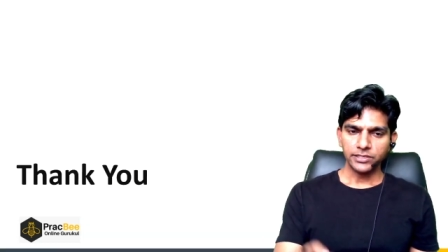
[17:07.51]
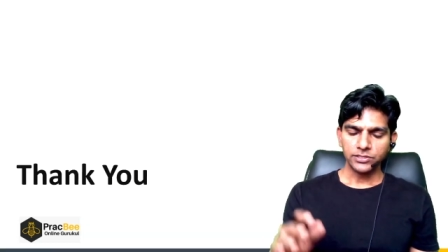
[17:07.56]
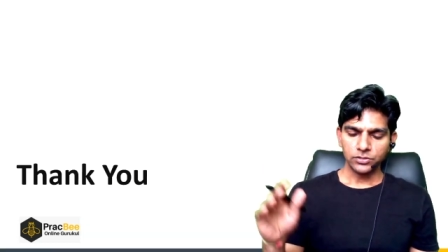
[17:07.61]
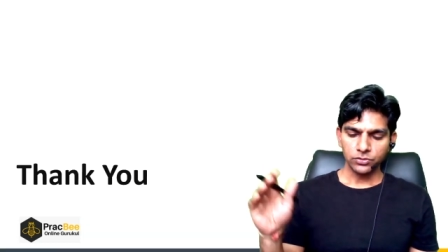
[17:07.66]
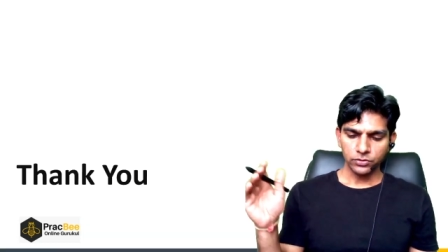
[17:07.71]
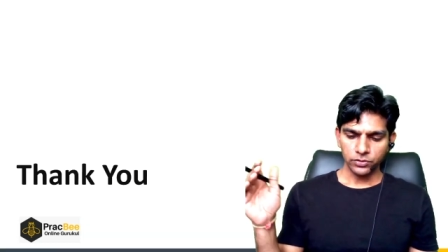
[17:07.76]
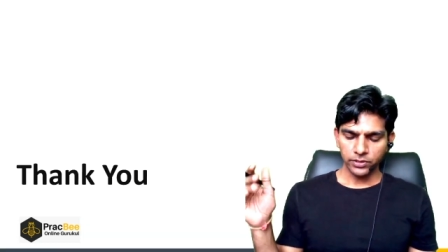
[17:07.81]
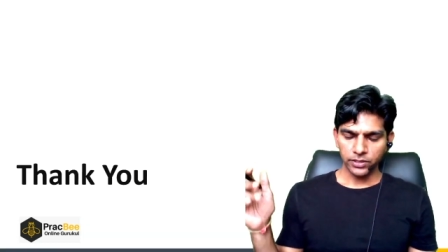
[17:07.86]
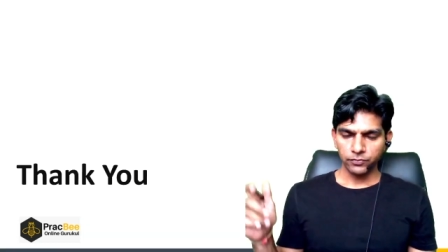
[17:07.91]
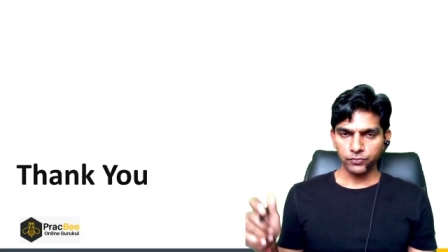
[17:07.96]

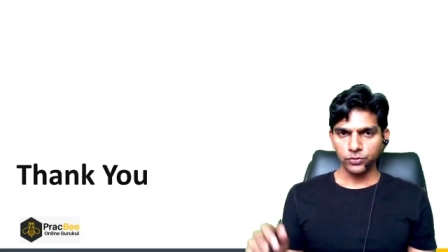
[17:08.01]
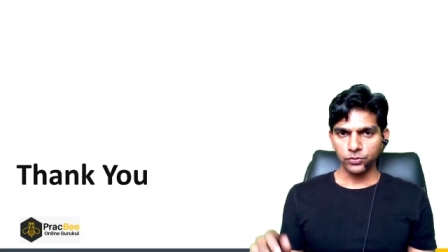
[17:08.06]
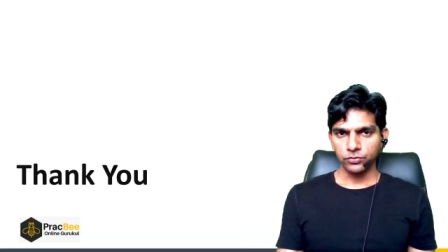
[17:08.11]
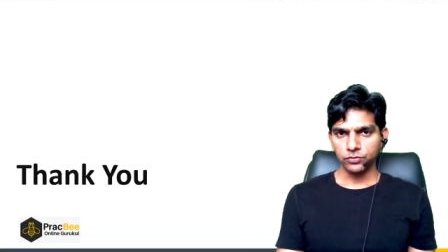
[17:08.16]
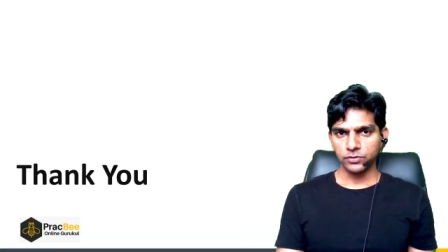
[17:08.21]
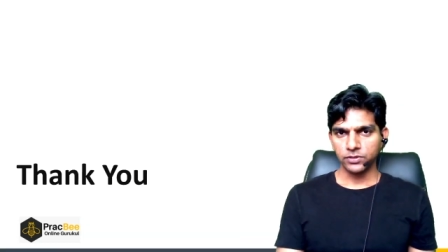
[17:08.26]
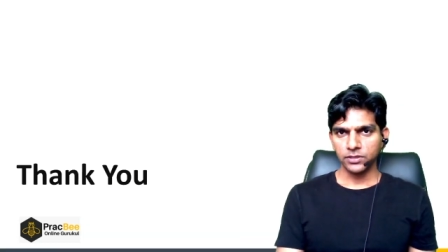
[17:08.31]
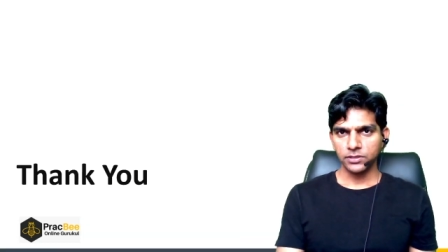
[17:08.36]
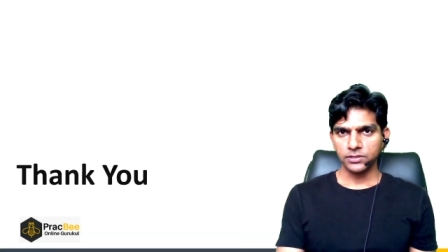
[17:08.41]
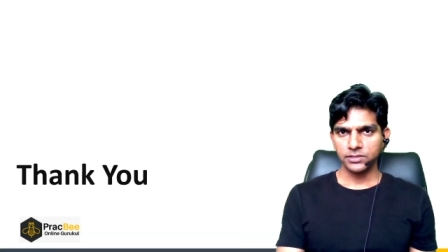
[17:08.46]
So if
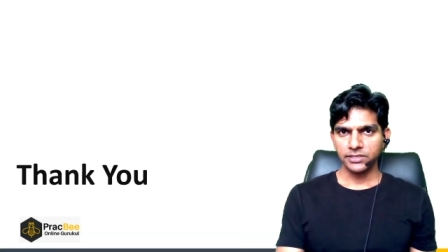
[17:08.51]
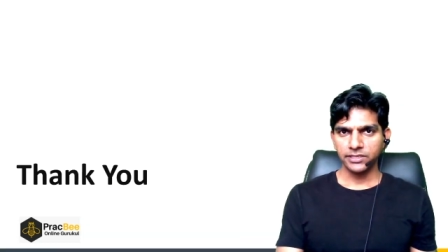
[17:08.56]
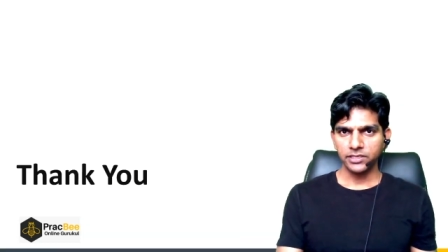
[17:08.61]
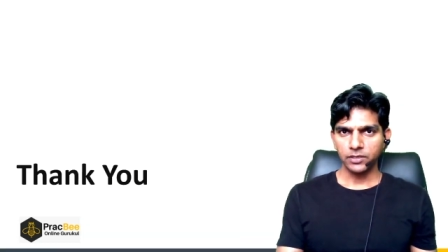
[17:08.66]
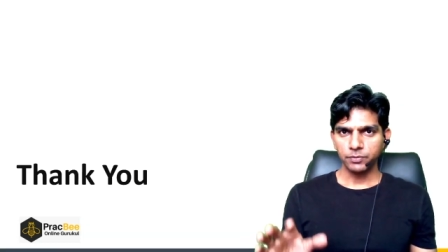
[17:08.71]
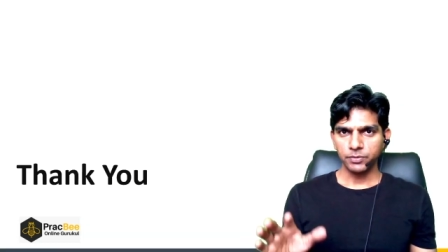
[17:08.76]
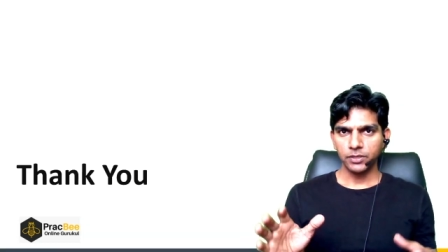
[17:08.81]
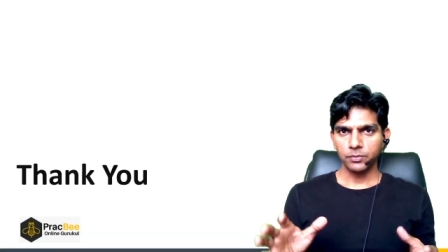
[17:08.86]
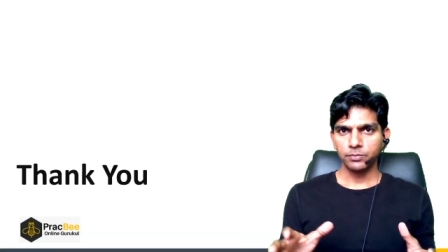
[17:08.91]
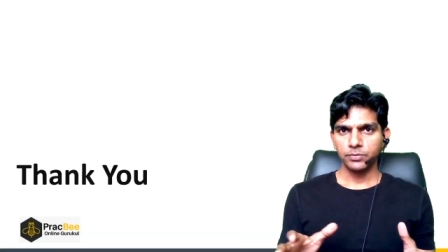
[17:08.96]
you see the
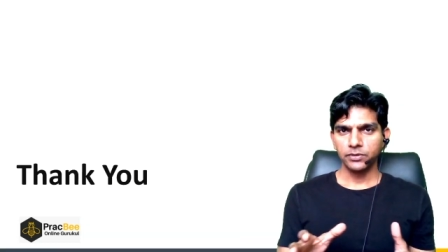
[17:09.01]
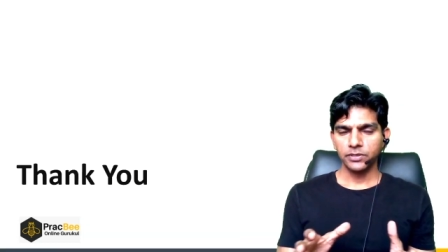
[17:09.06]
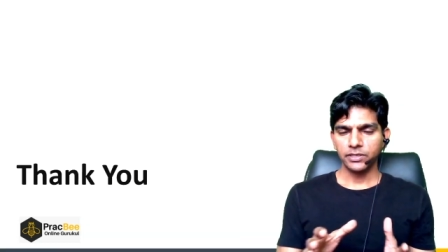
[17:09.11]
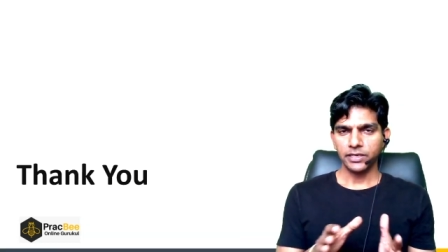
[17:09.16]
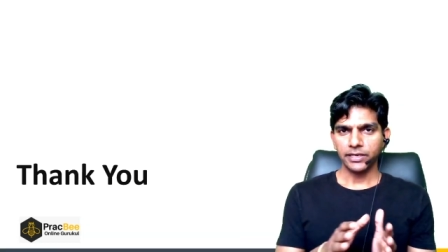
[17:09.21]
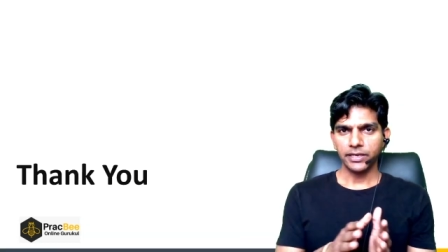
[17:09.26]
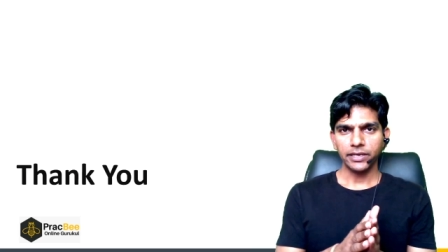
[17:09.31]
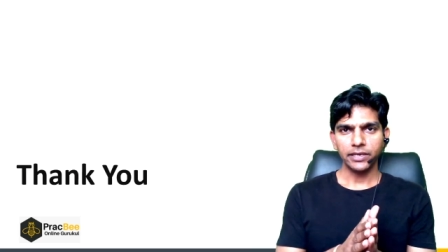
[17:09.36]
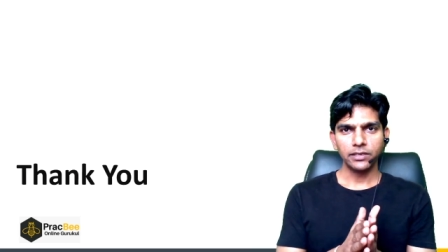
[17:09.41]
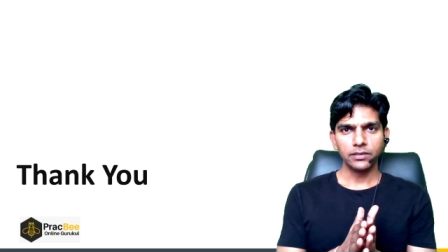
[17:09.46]
paper
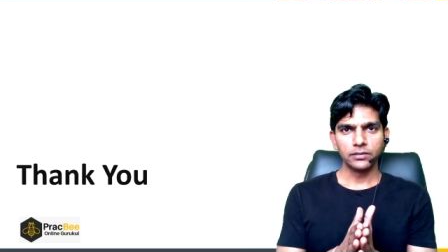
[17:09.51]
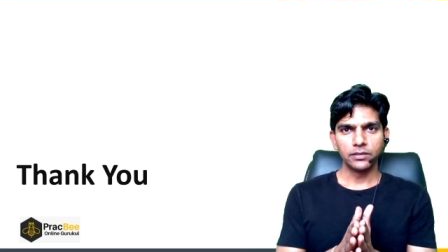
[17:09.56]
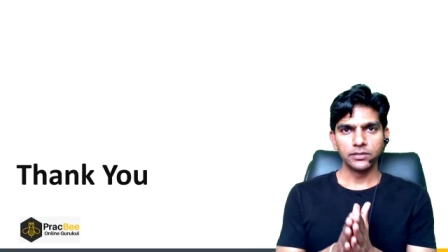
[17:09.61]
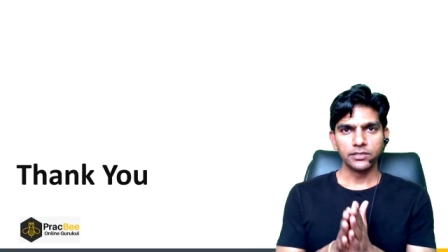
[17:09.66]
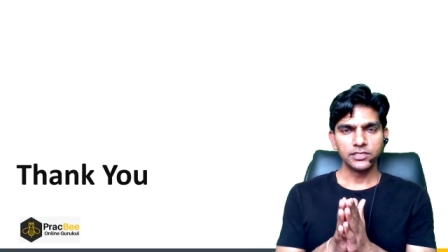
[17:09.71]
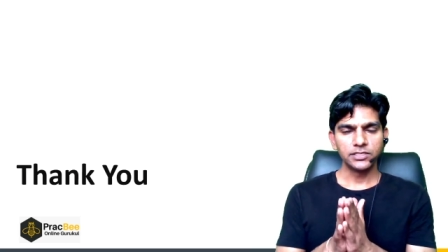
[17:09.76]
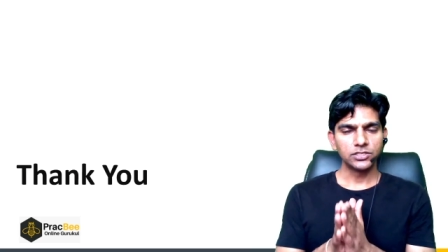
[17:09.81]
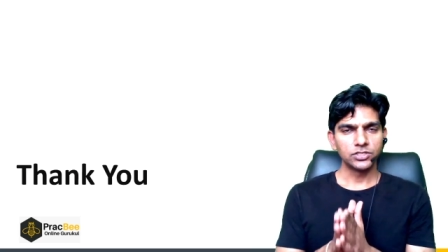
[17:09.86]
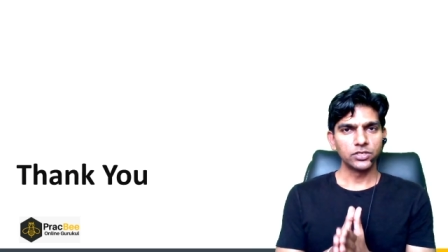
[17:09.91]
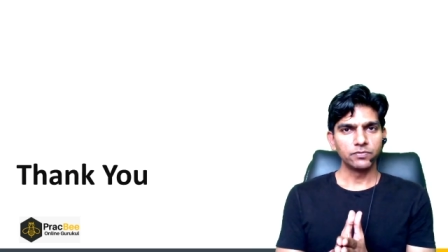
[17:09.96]
again,
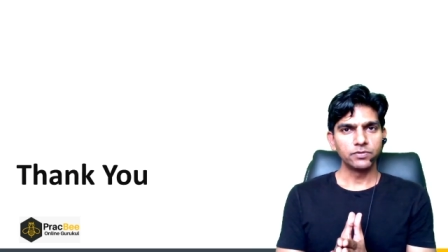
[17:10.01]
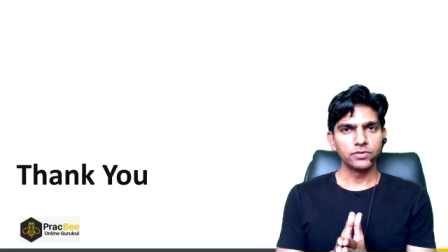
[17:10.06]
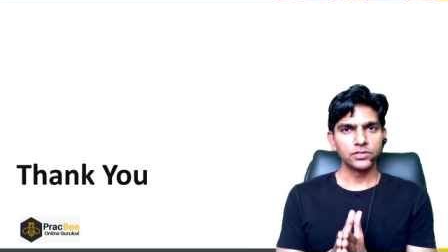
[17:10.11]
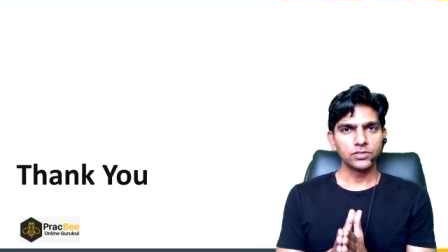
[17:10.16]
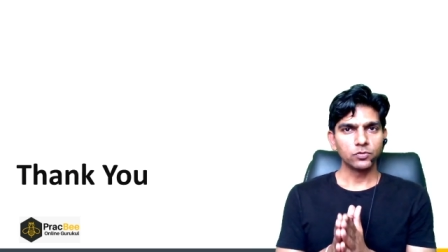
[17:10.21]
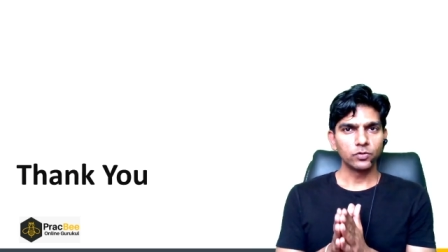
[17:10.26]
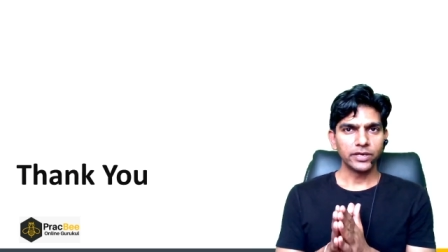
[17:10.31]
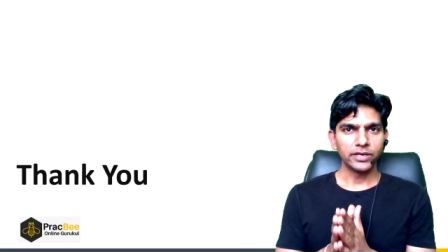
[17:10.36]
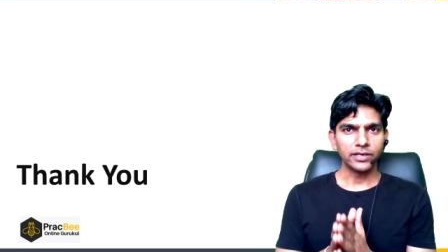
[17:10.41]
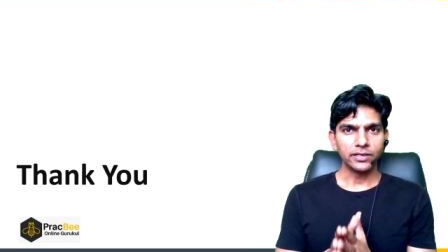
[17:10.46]
this shift is
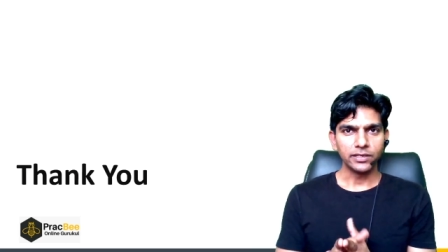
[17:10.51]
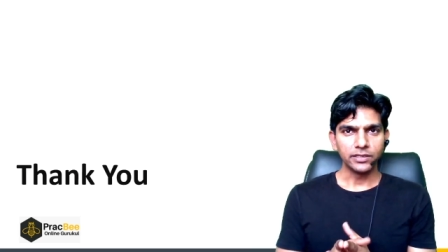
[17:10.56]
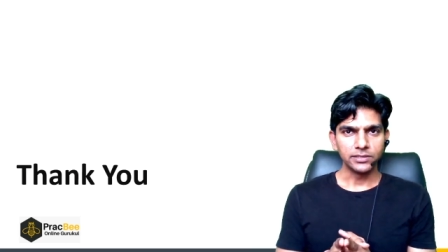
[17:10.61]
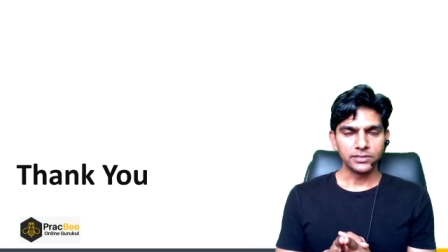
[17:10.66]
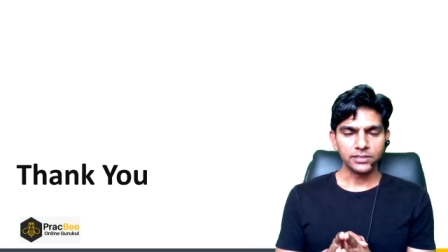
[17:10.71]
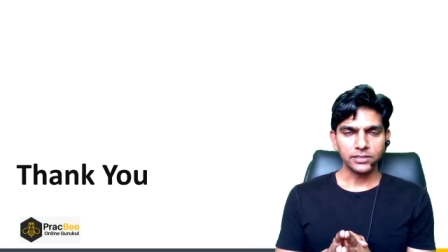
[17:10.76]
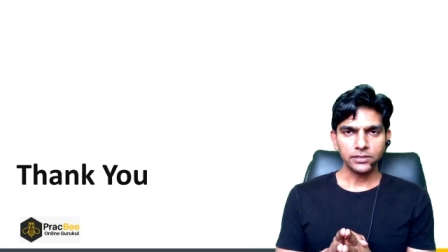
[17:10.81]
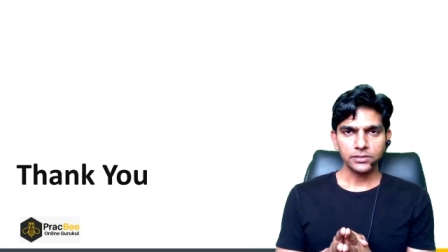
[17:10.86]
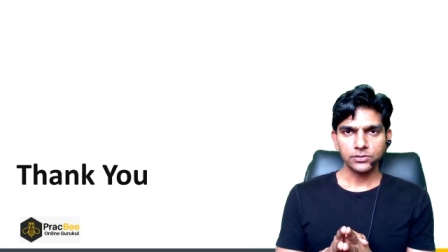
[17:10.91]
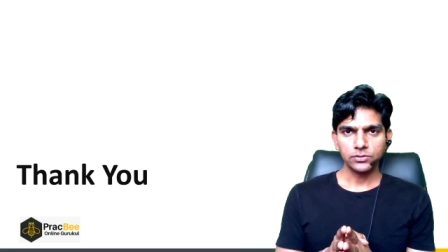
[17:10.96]
quite easy.